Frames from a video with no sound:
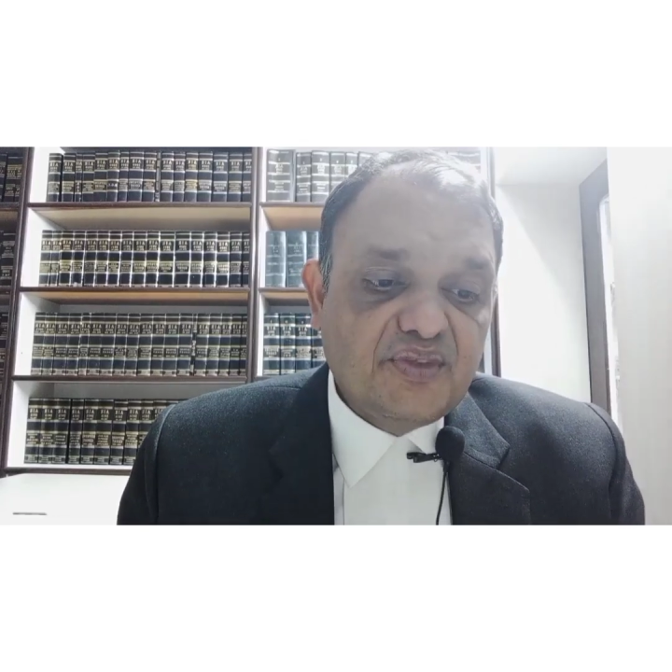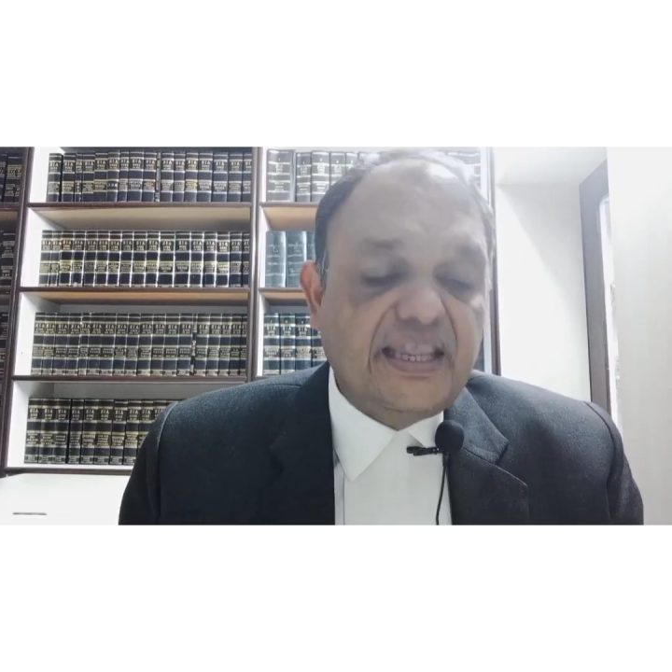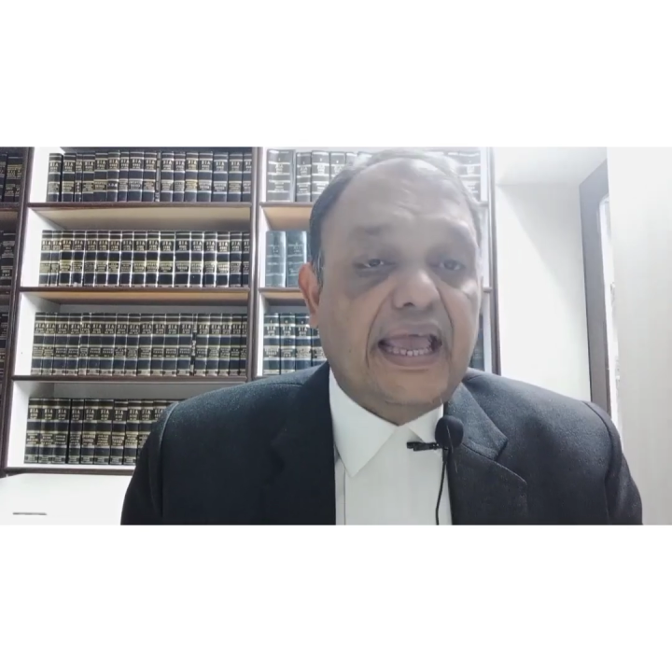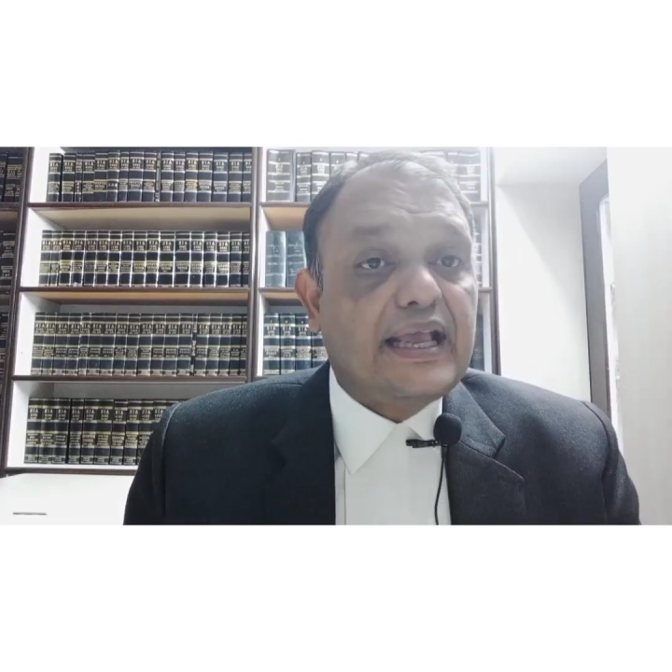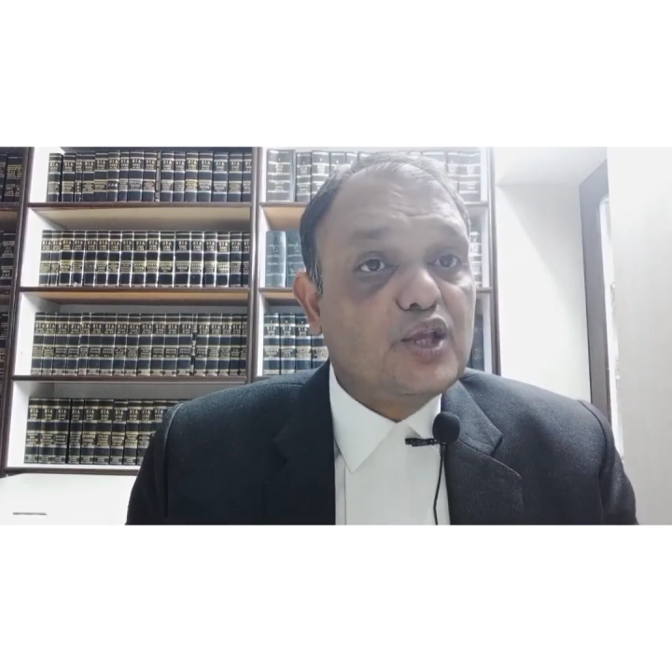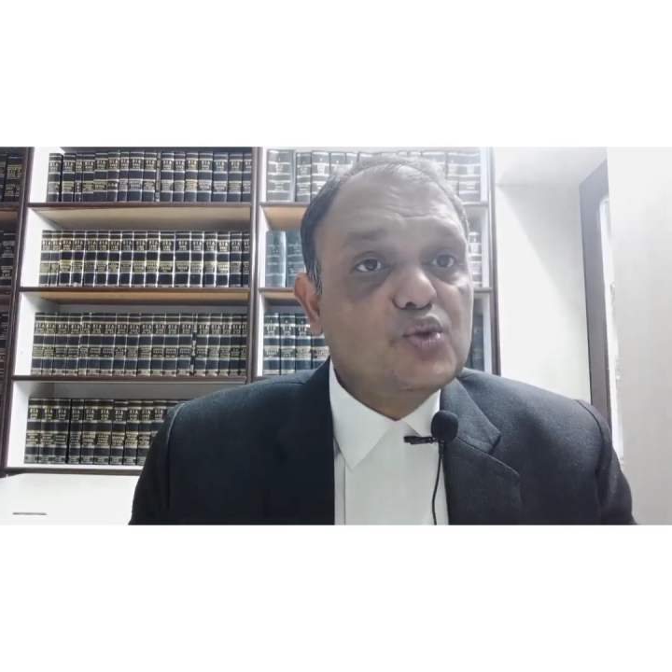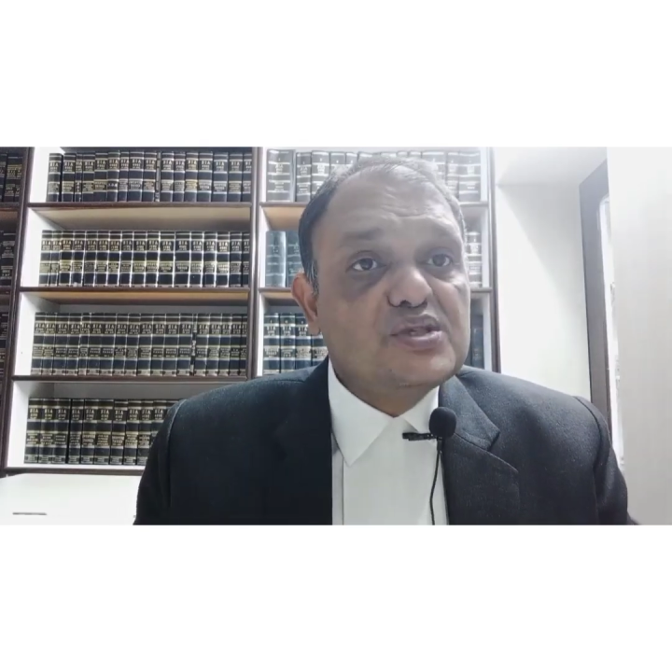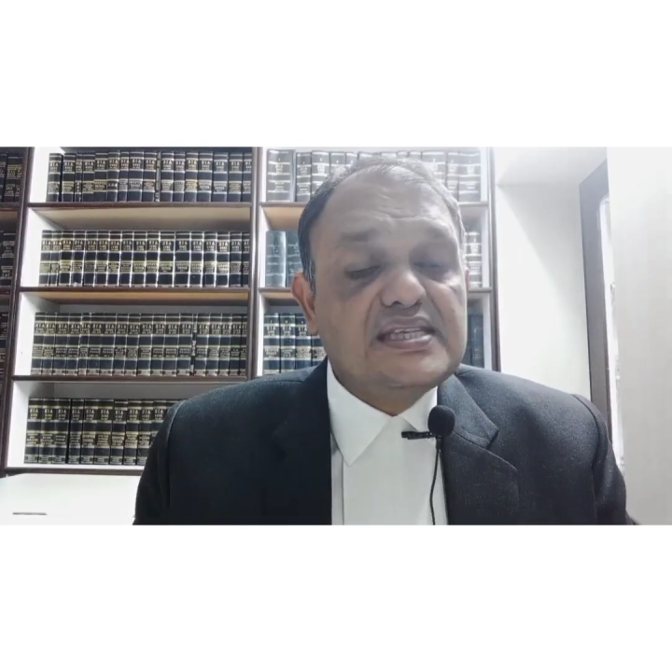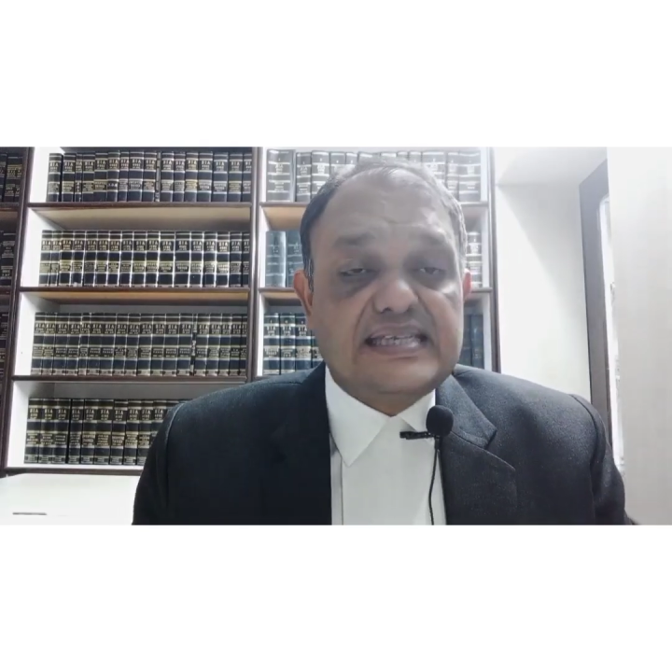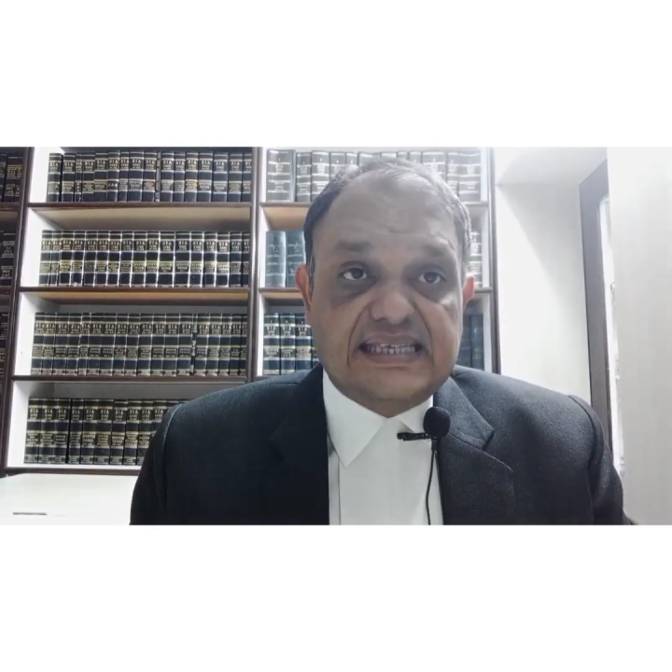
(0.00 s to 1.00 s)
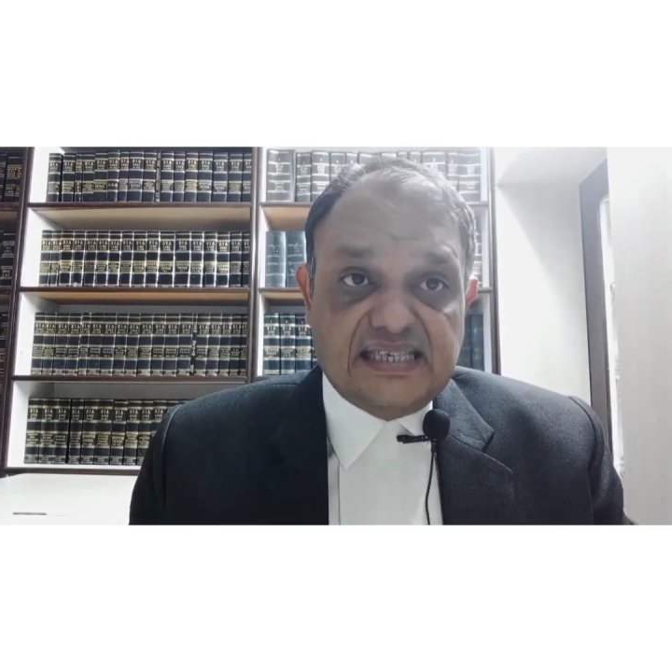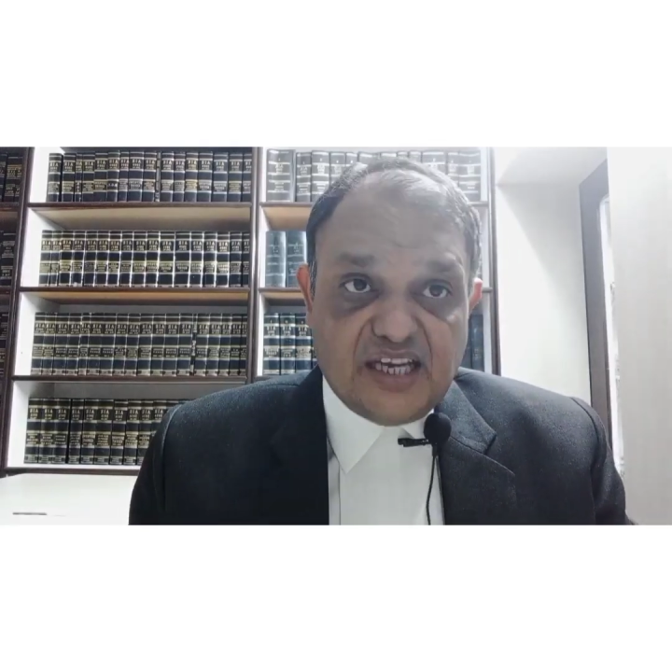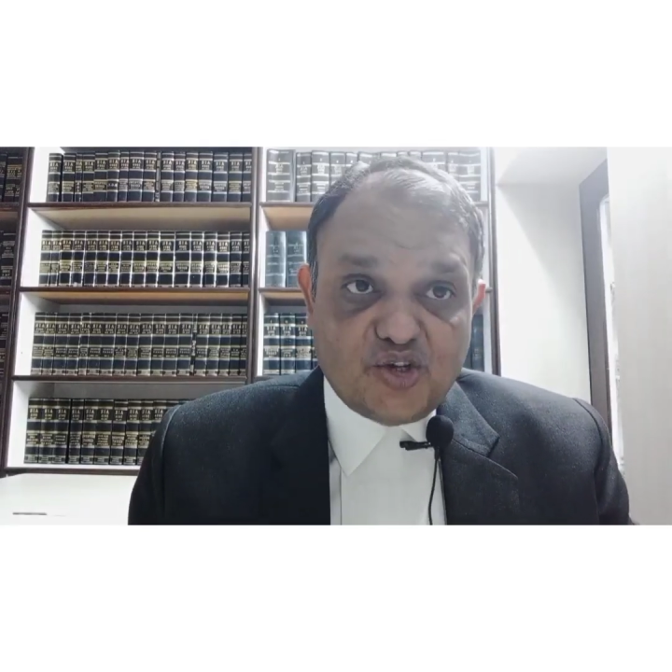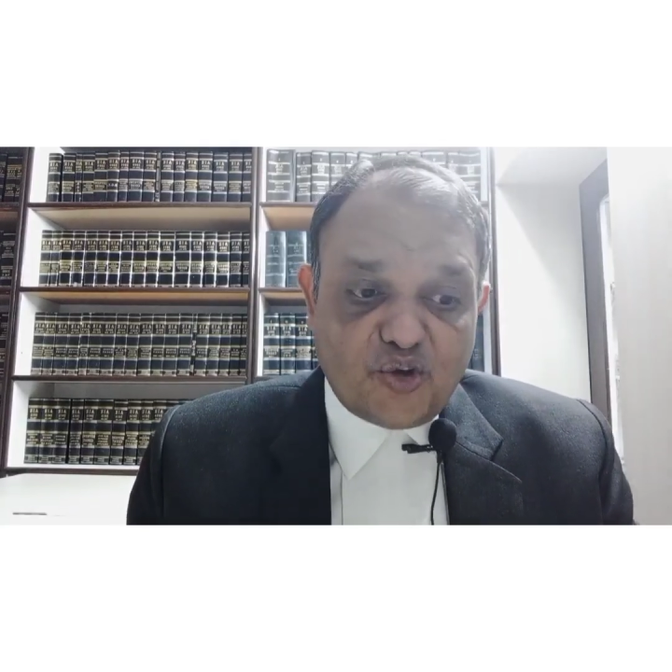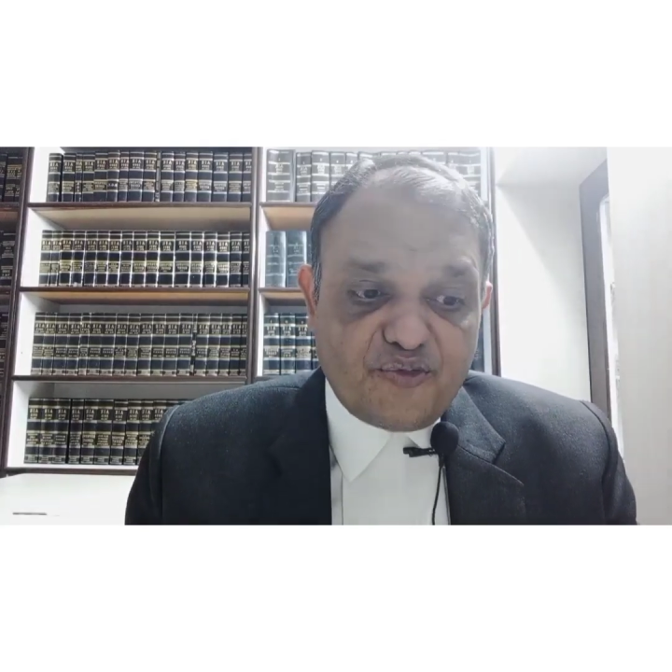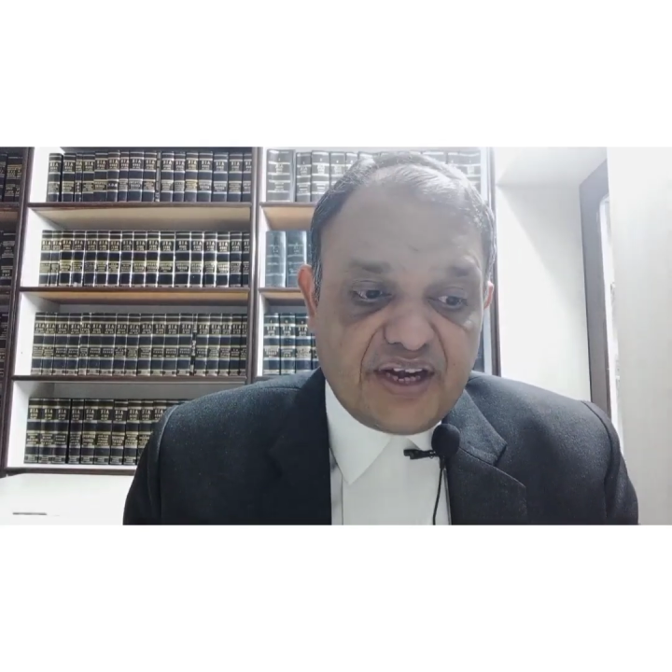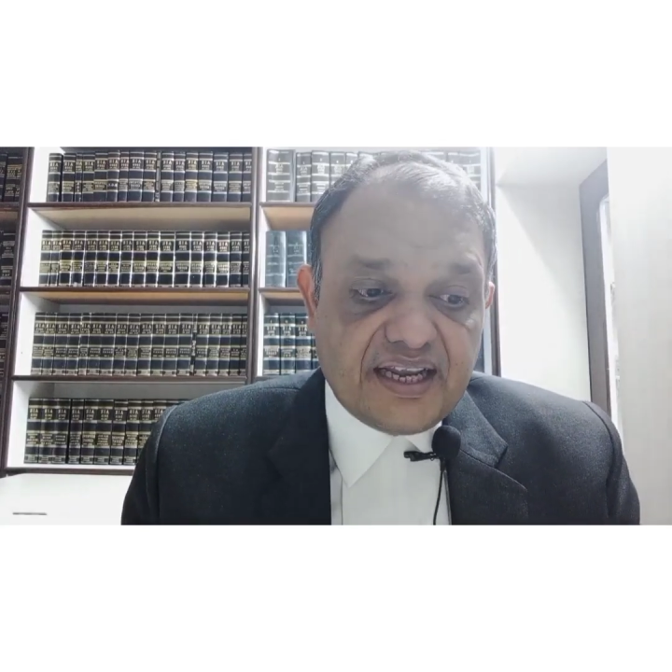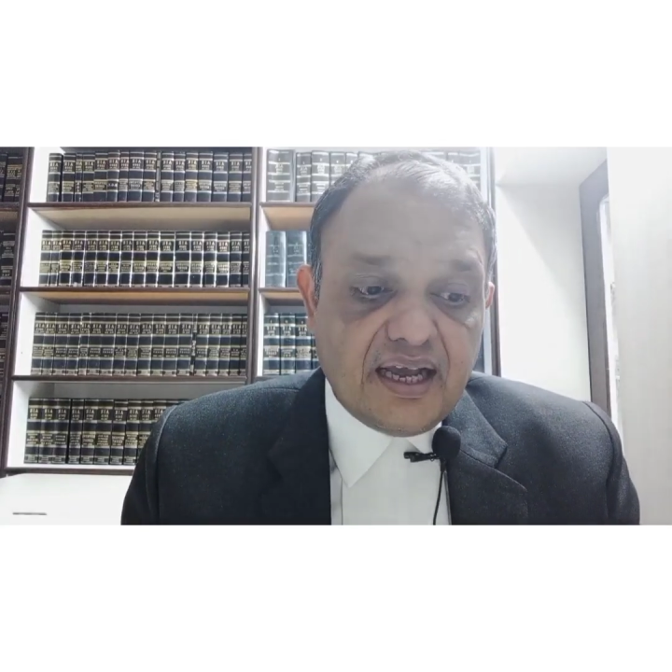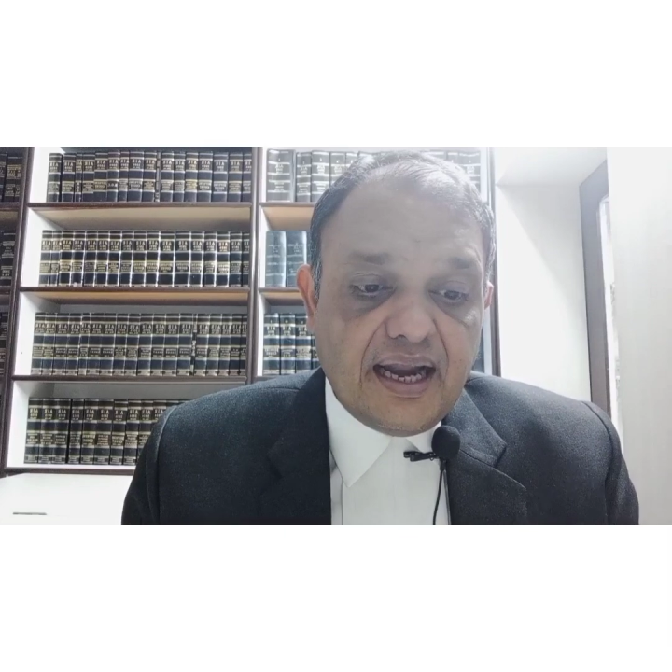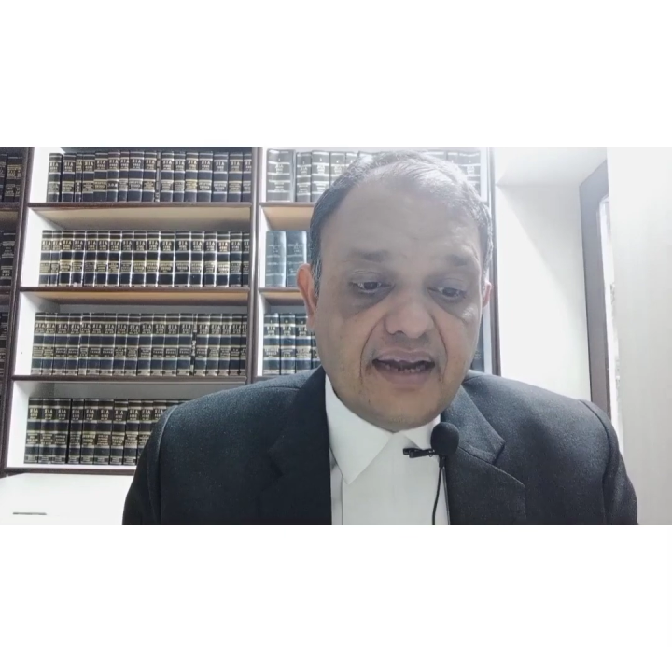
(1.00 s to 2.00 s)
The accused is resident of India